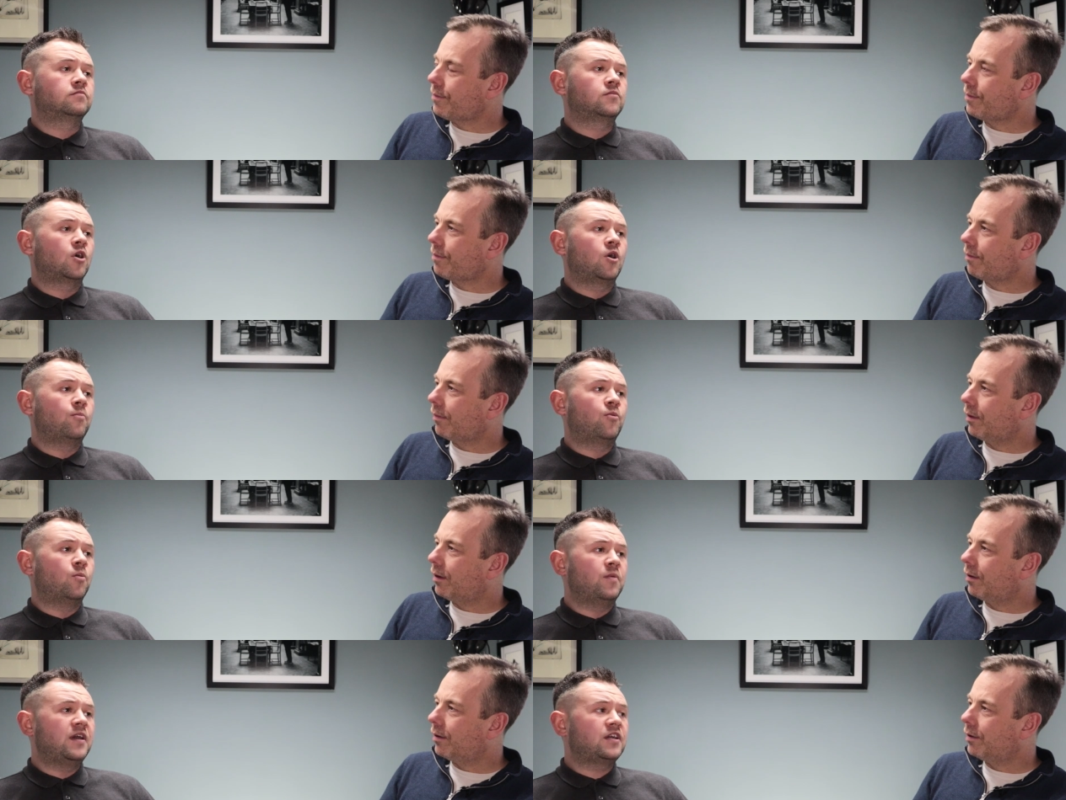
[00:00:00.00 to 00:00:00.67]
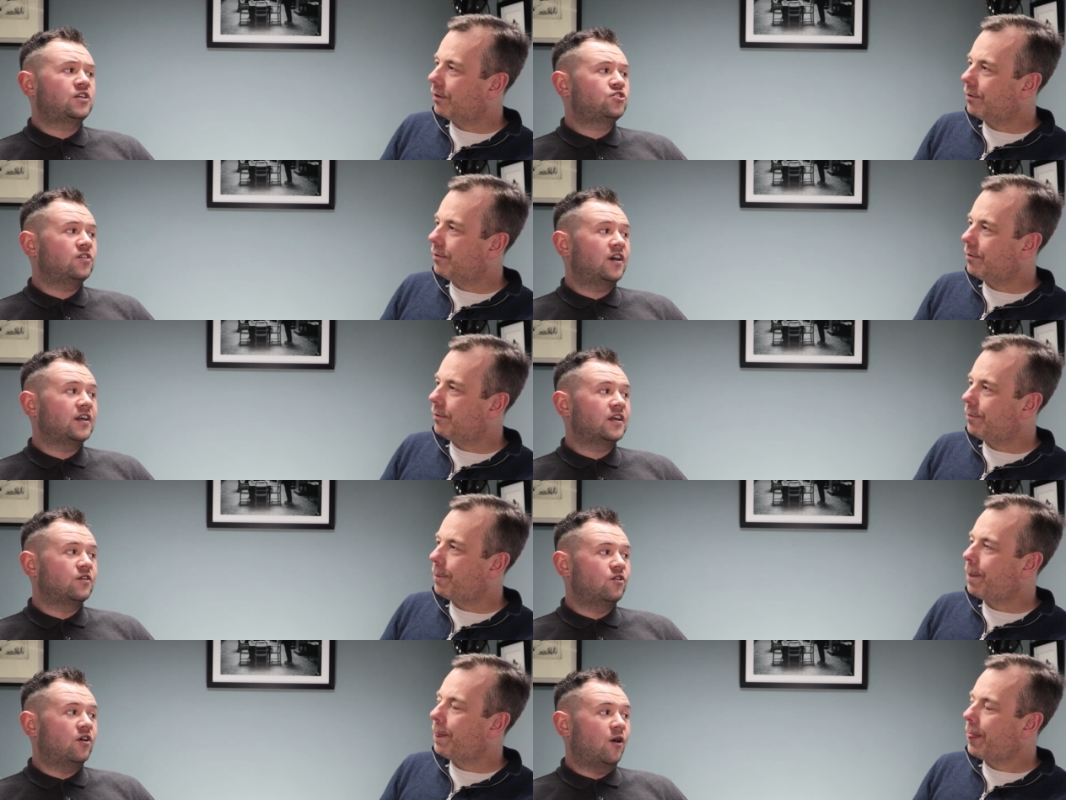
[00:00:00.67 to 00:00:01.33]
Speaker 1: but make sure you
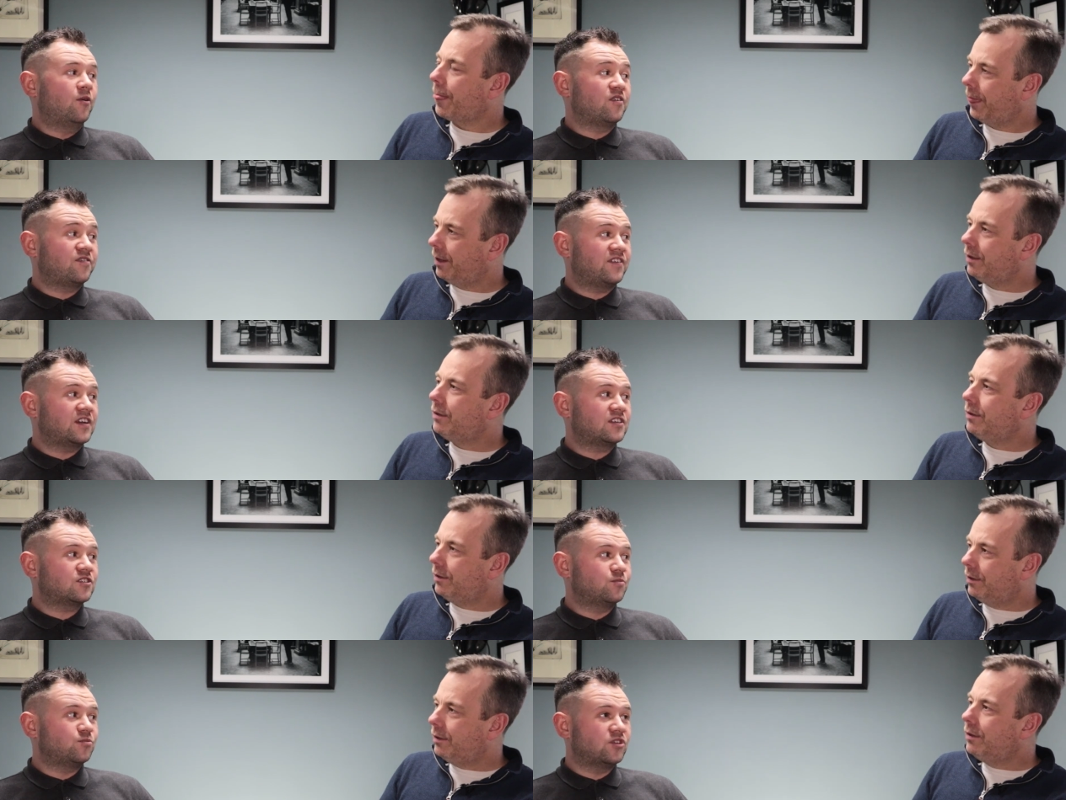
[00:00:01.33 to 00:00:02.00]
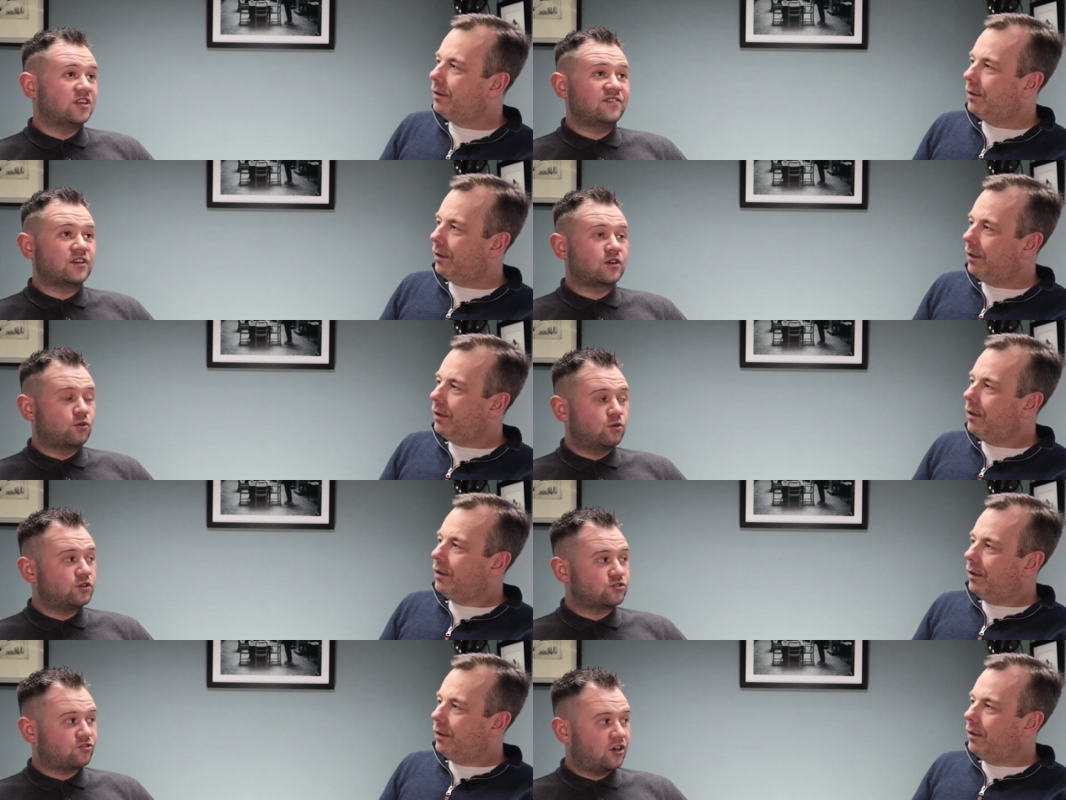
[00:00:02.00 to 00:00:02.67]
know how to fix something if it
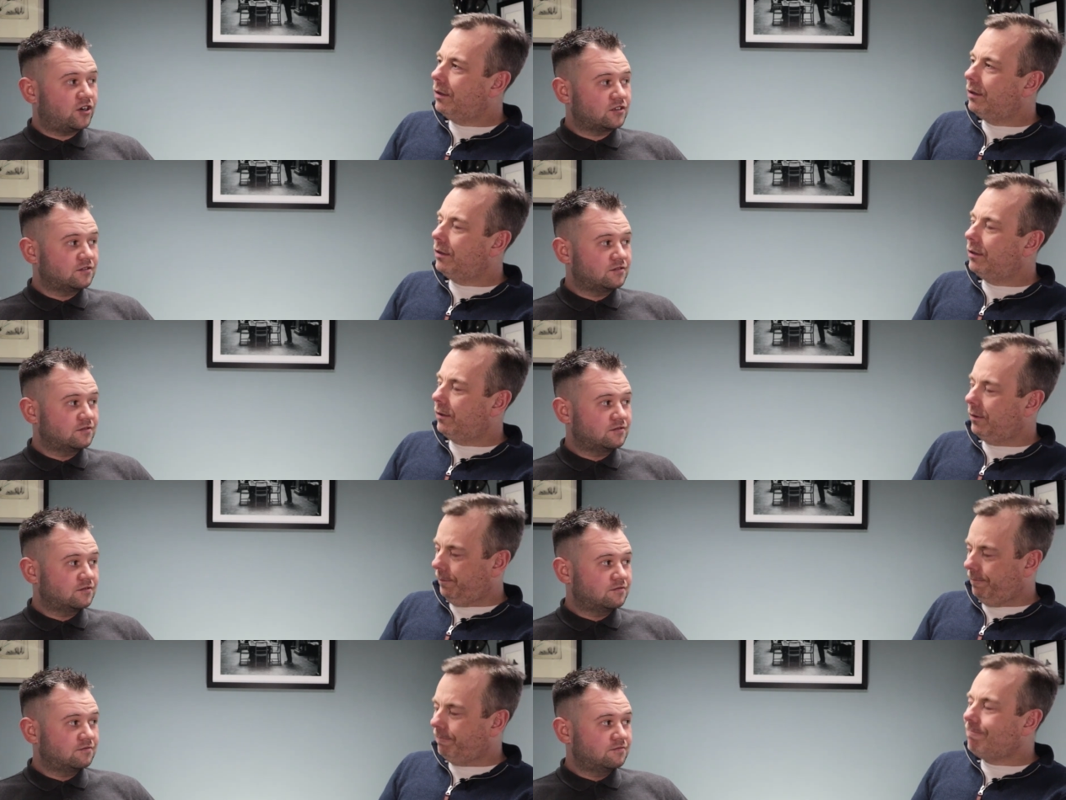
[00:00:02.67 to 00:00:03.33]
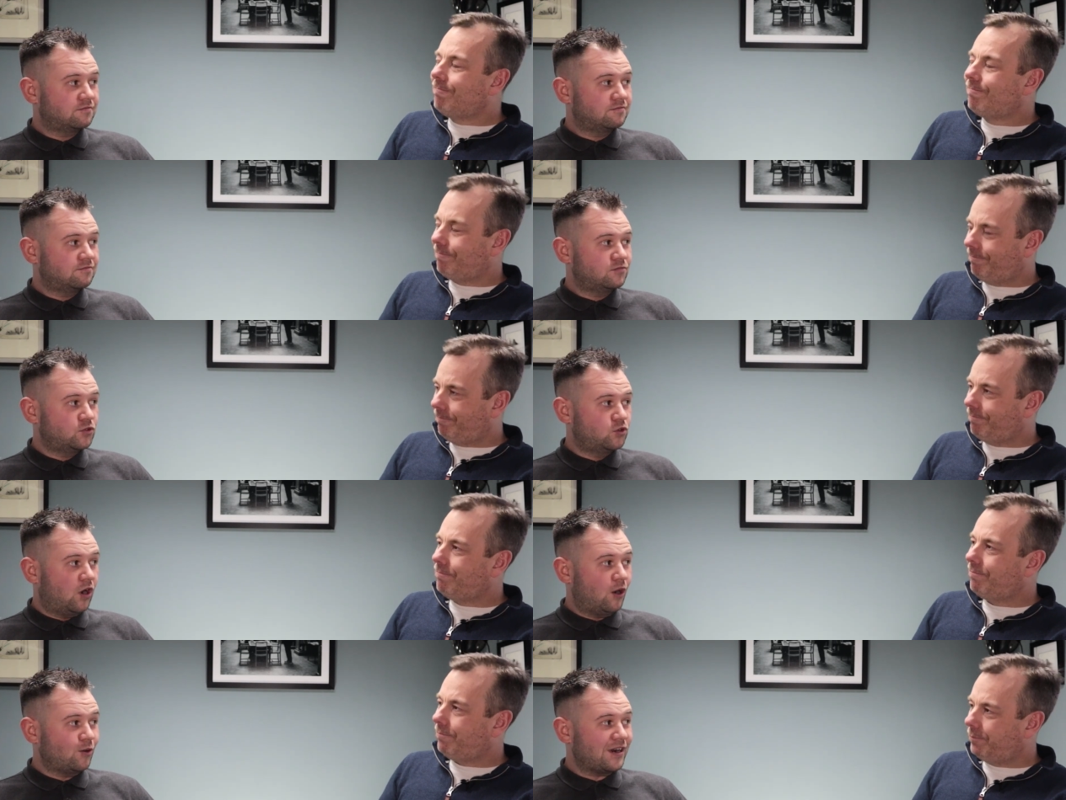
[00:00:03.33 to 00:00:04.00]
goes wrong. Know
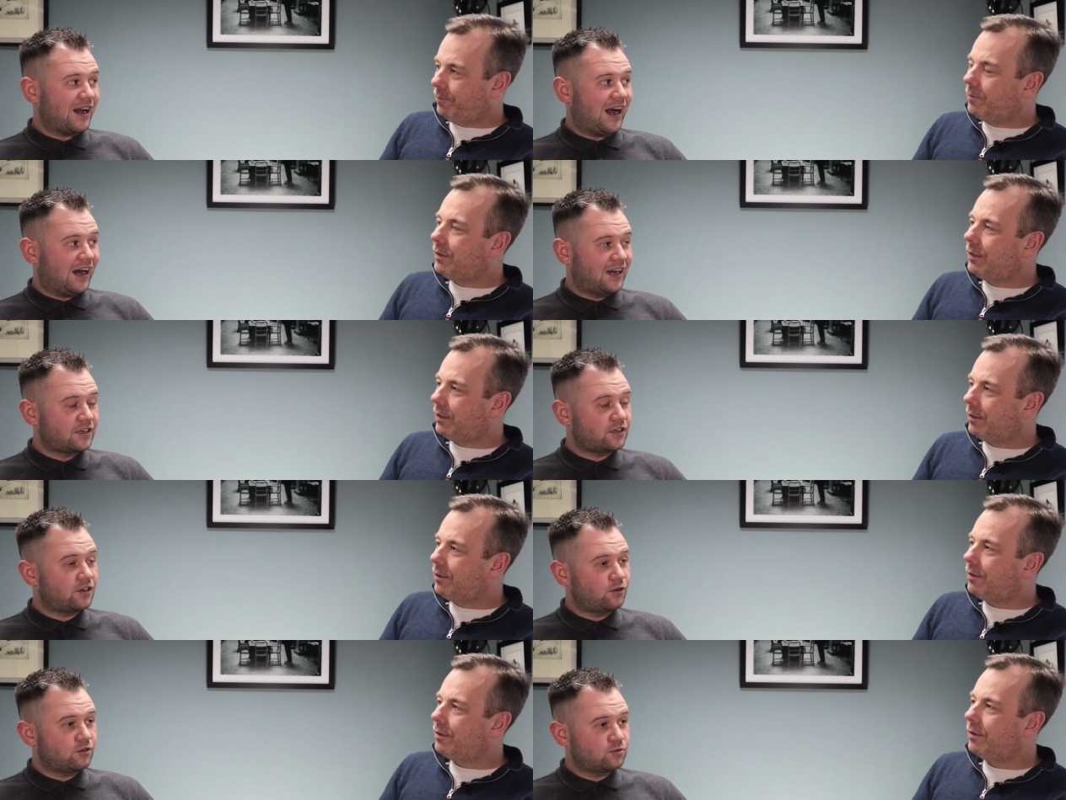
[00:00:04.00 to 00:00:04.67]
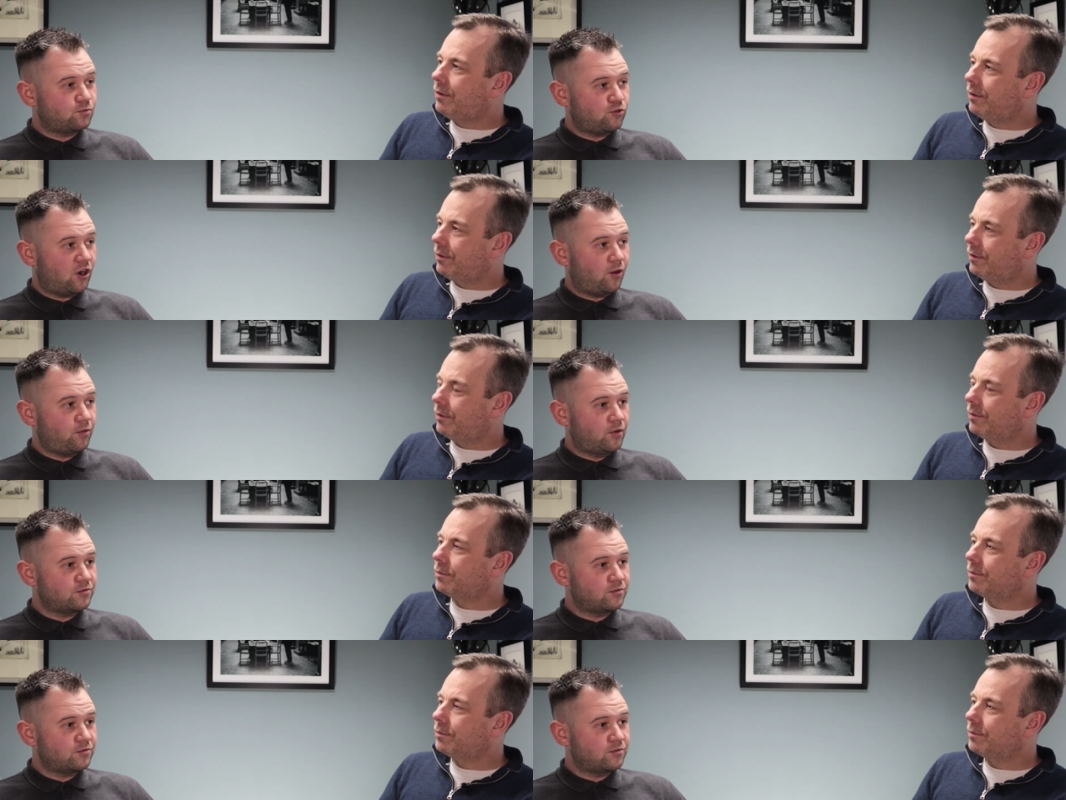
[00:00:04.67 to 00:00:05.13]
how to handle those problems